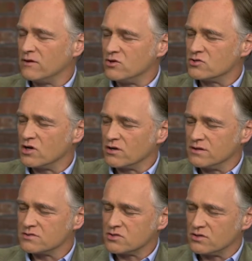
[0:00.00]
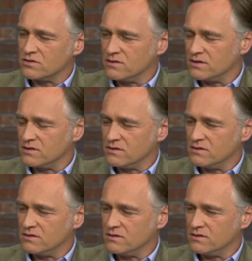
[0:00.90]
Oh, you're talking, it's good. That
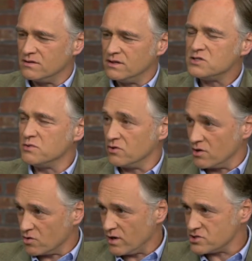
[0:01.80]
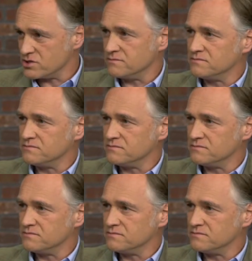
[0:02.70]
leads me to another question.